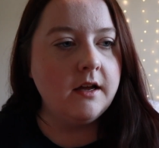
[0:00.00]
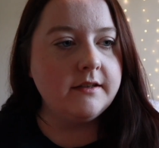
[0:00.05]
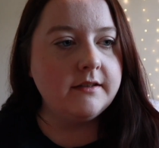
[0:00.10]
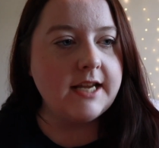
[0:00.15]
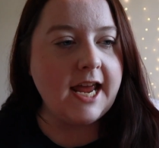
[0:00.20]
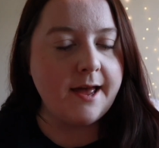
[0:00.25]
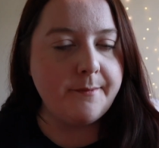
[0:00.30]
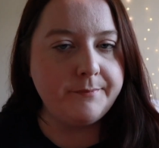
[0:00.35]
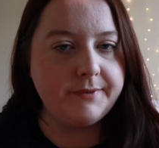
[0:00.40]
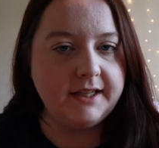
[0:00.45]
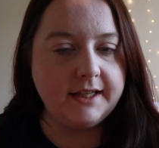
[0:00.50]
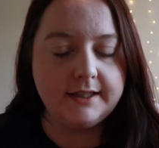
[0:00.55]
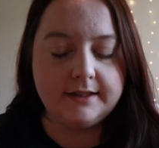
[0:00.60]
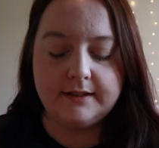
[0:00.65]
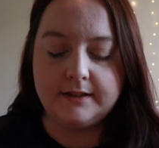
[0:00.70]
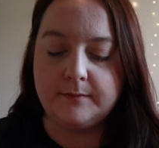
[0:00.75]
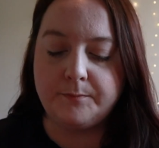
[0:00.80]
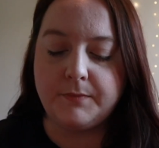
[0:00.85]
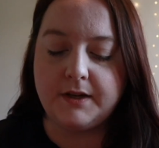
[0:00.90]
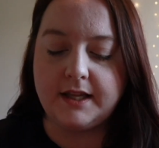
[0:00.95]

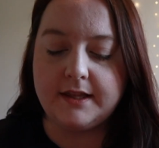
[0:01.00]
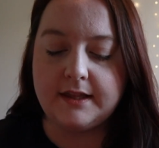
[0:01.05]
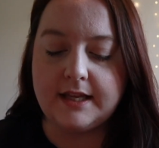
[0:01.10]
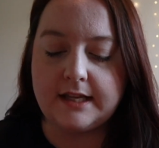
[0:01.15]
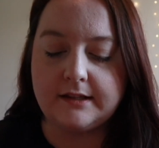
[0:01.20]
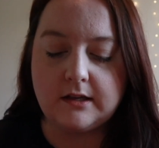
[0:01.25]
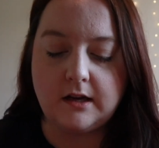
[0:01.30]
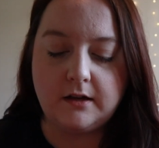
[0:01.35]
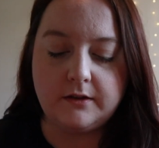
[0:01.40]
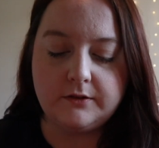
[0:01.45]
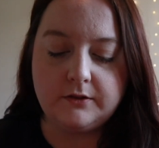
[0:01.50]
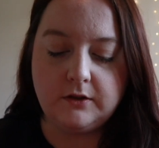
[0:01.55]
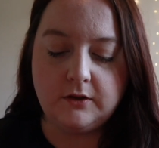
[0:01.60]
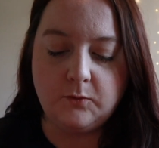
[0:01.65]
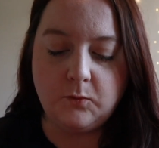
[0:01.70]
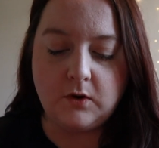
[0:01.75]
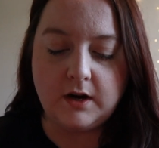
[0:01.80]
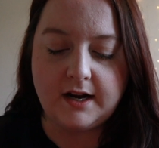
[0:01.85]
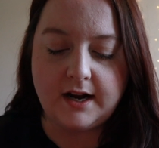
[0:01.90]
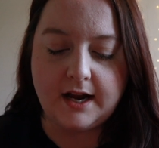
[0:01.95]
templates, but that's also
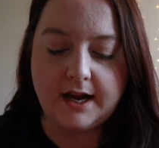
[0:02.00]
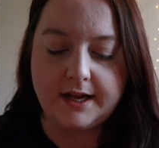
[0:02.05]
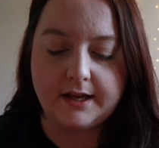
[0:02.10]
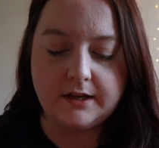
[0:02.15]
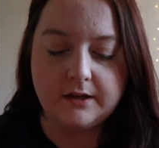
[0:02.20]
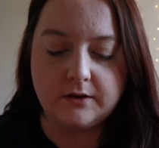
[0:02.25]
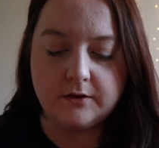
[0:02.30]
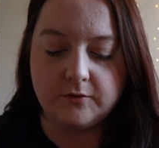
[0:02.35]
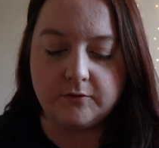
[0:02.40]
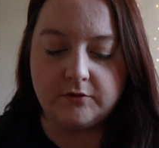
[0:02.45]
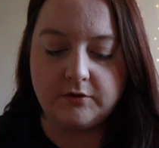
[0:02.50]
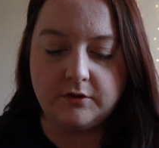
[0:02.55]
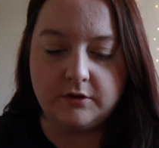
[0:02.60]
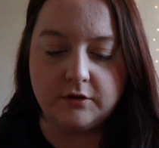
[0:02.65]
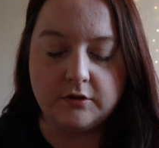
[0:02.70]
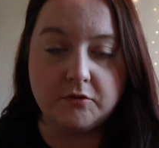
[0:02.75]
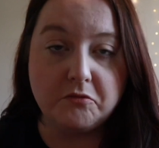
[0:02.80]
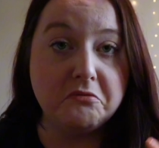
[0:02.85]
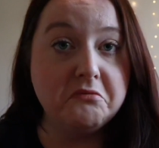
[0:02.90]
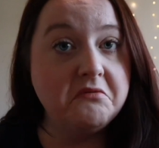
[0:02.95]
what I use
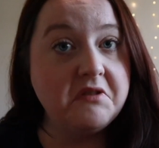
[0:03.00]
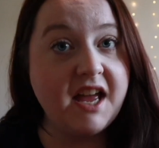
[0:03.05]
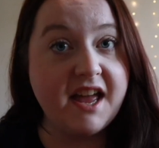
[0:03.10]
to